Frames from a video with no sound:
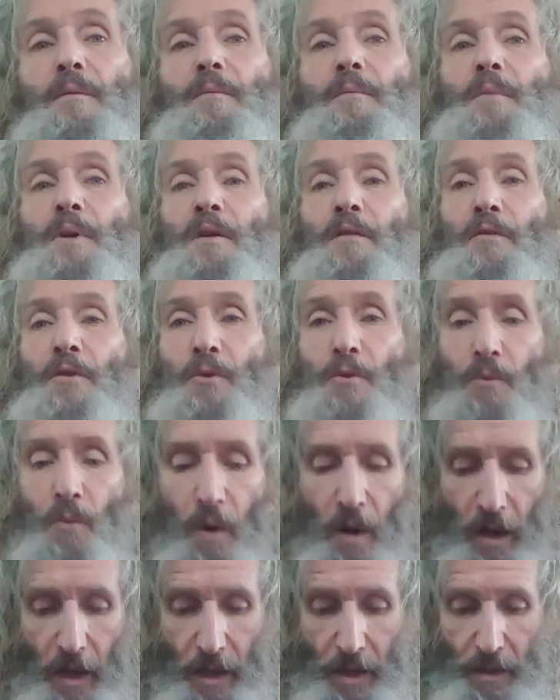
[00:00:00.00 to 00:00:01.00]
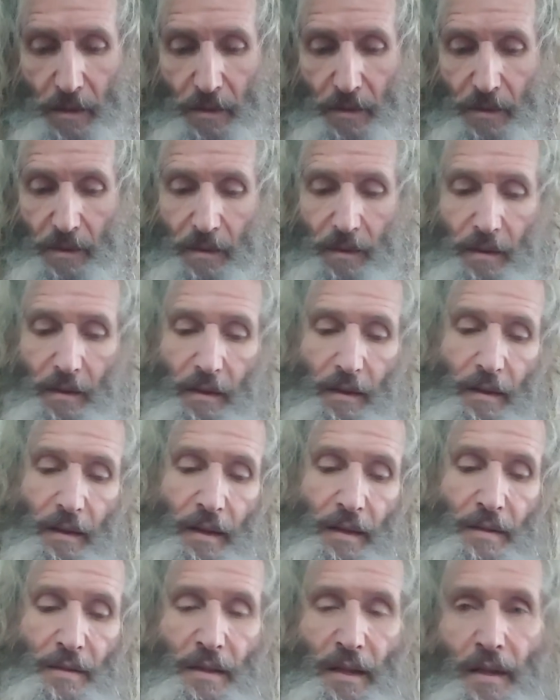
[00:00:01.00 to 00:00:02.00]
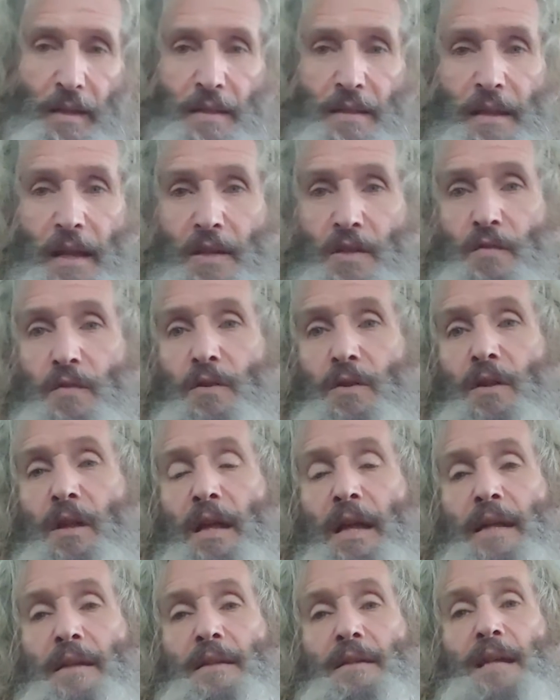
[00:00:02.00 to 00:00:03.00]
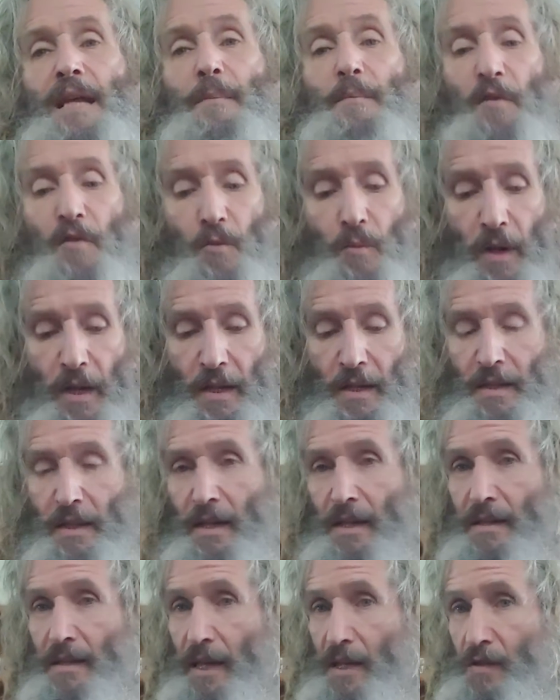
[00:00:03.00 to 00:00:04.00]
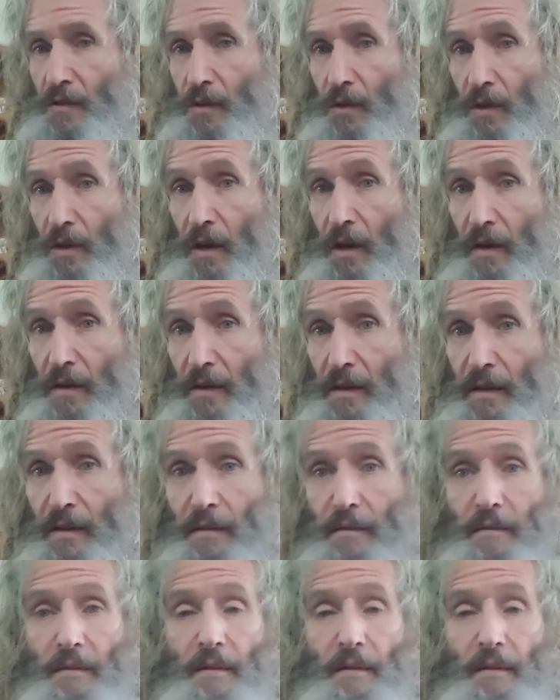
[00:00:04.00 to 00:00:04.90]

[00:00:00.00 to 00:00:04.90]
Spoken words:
But if you want a successful landscape, if you want a successful garden,